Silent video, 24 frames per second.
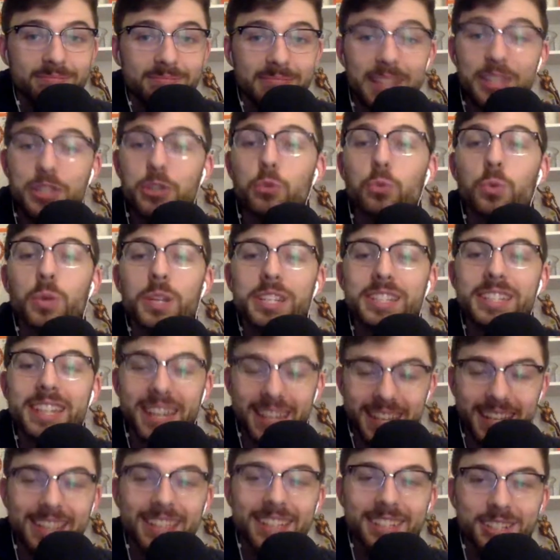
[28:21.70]
That's a
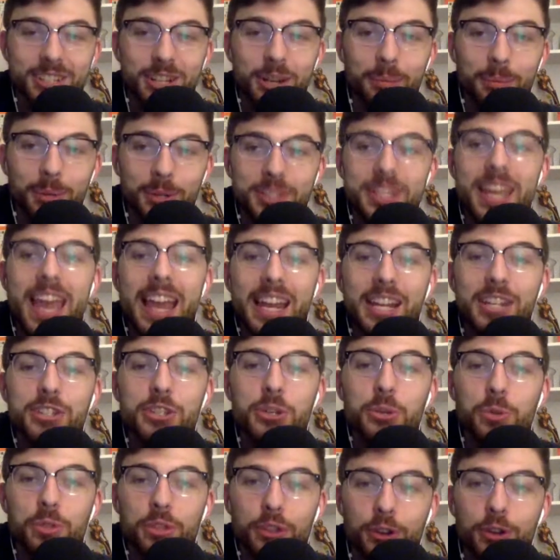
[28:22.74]
ridiculous number. 10 and
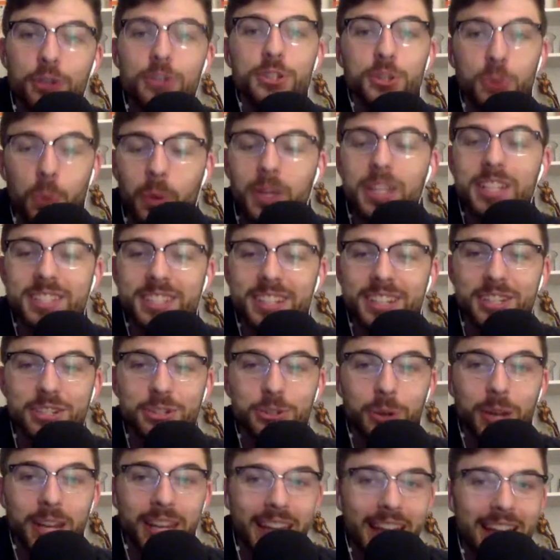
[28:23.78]
two-thirds, 26
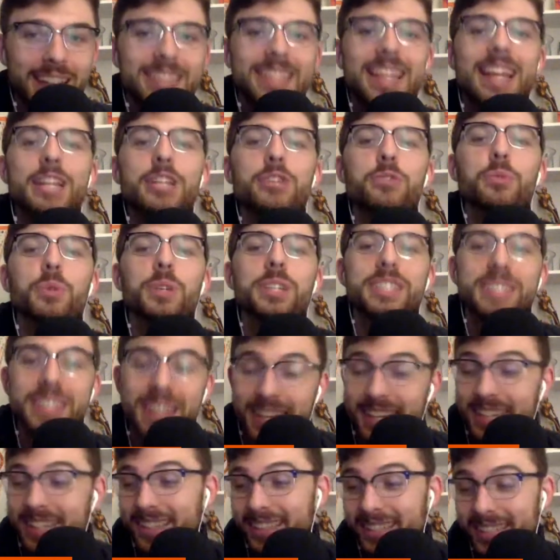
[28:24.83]
strikeouts. That is
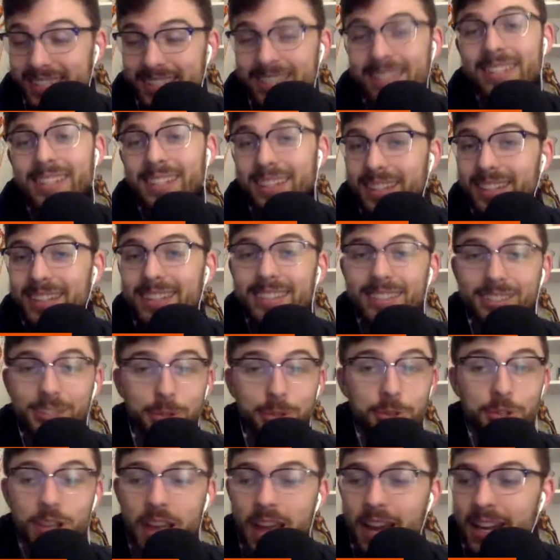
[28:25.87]
ridiculous.
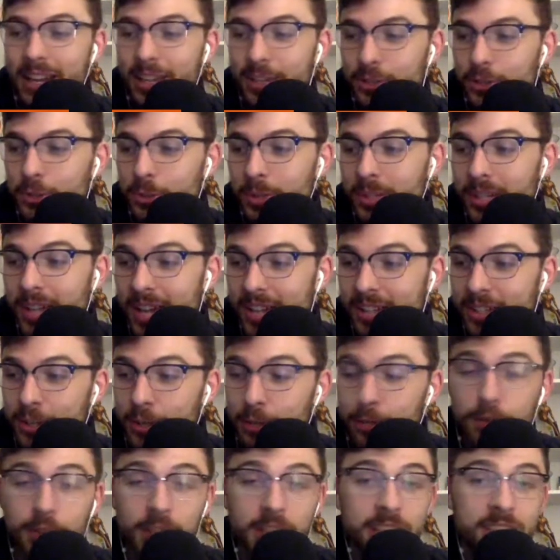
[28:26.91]
So shout out to
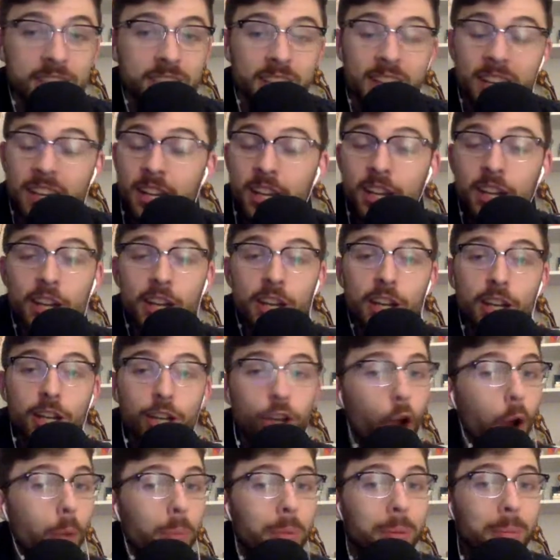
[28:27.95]
Ignacio Feliz. And then
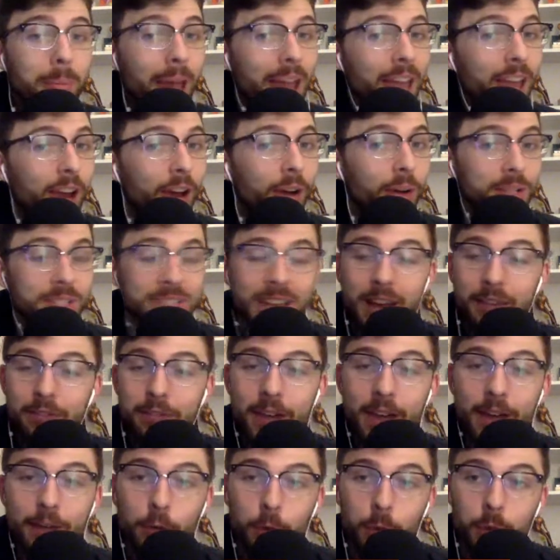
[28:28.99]
Kobe Mayo, a top
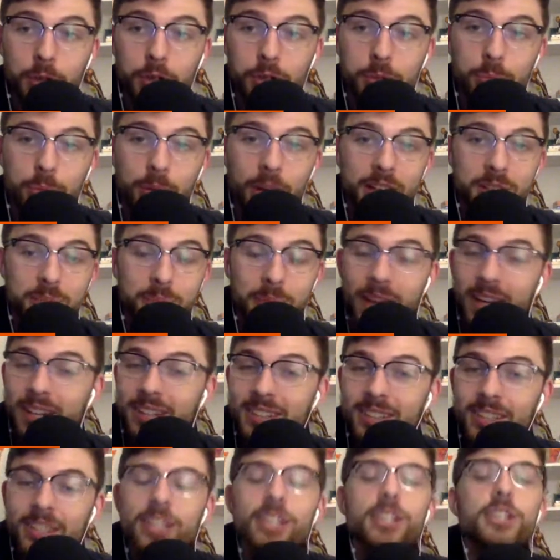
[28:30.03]
five Orioles
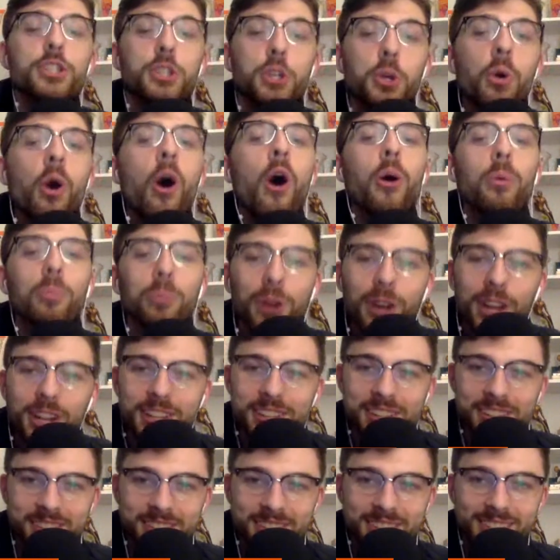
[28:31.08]
prospect, two home
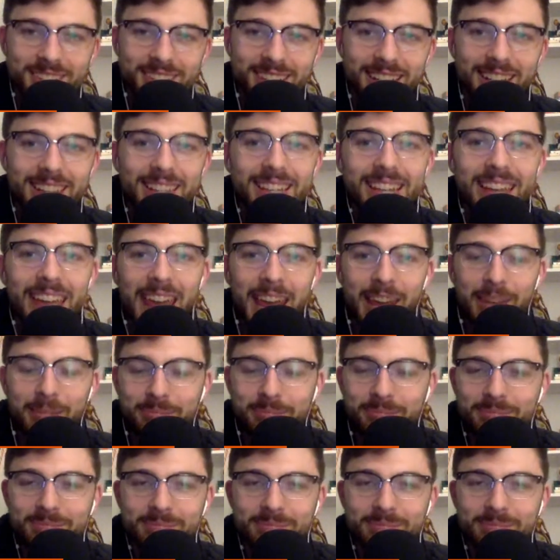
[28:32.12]
runs in the game